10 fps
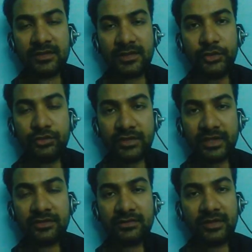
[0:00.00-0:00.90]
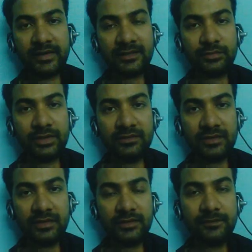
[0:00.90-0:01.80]
new sections that have been
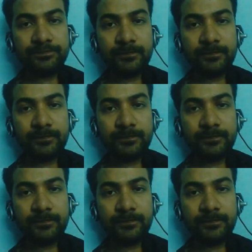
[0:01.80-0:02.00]
inserted.